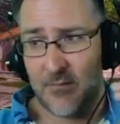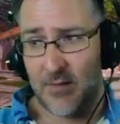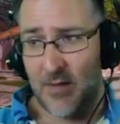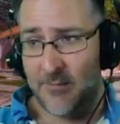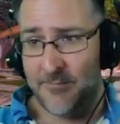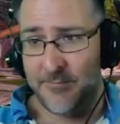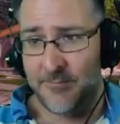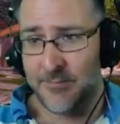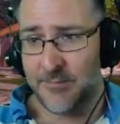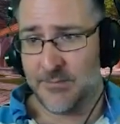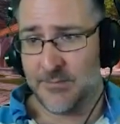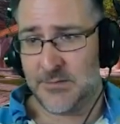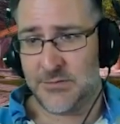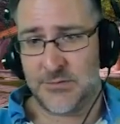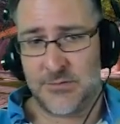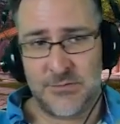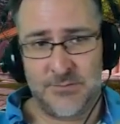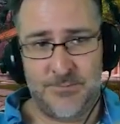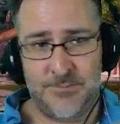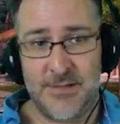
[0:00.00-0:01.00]
I'm
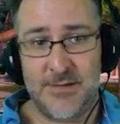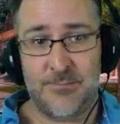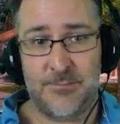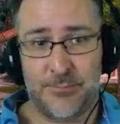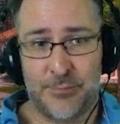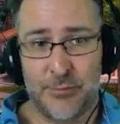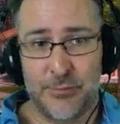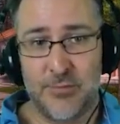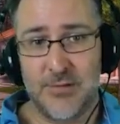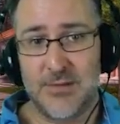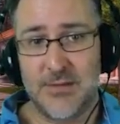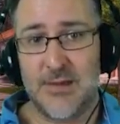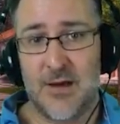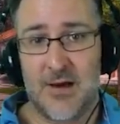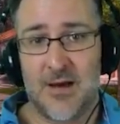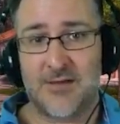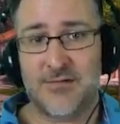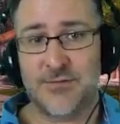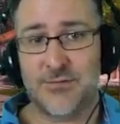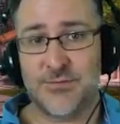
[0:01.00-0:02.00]
being brutally
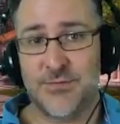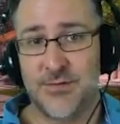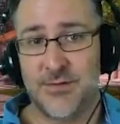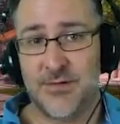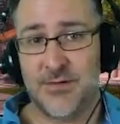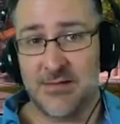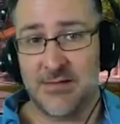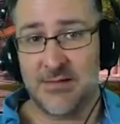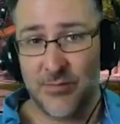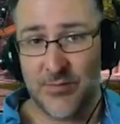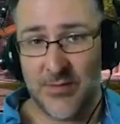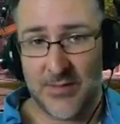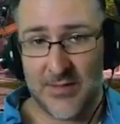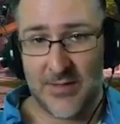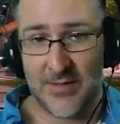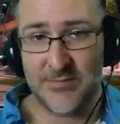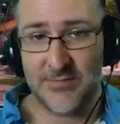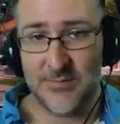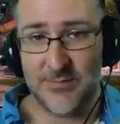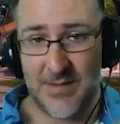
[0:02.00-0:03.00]
honest with you guys when it
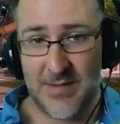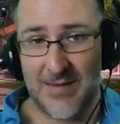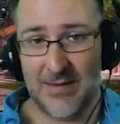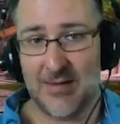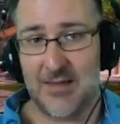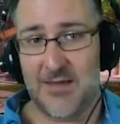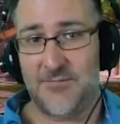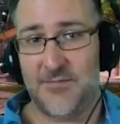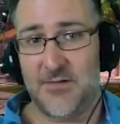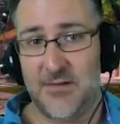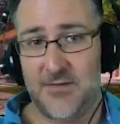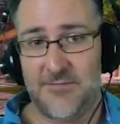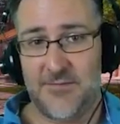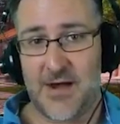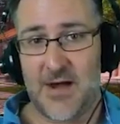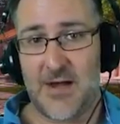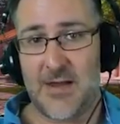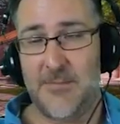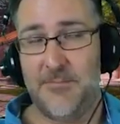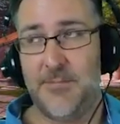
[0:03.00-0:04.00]
comes to my level of
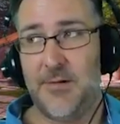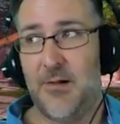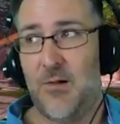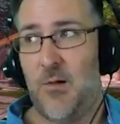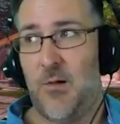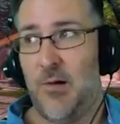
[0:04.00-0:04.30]
hype